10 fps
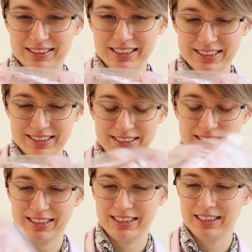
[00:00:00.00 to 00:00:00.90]

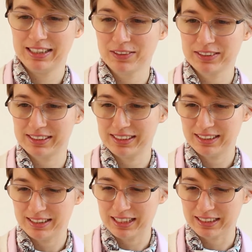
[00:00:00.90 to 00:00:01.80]
this
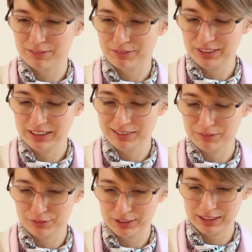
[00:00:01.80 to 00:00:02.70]
looks like a
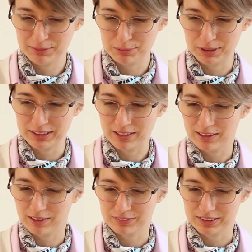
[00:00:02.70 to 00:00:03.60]
really, really pretty, I
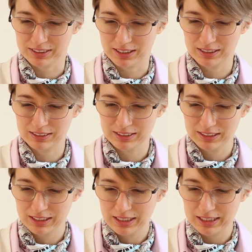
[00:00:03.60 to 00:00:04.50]
love this color.
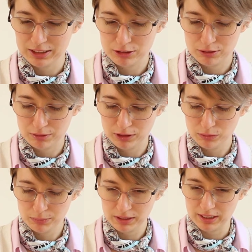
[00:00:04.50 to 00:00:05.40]
It's
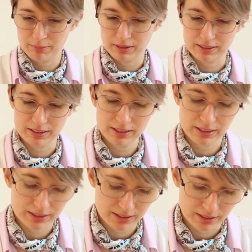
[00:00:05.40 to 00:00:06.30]
Yumi Kim, and I think
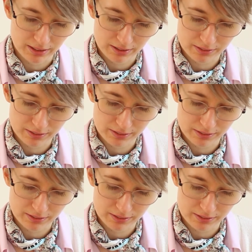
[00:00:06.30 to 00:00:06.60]
it's